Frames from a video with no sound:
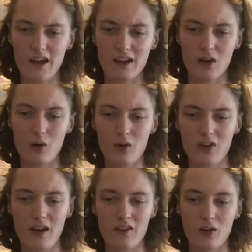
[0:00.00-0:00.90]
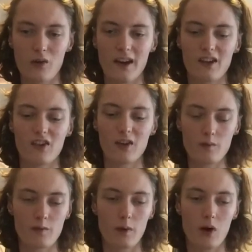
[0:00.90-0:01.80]
Yet also has a great
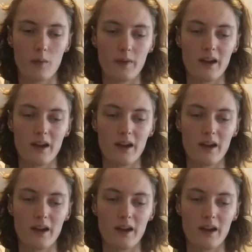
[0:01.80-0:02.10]
synth pop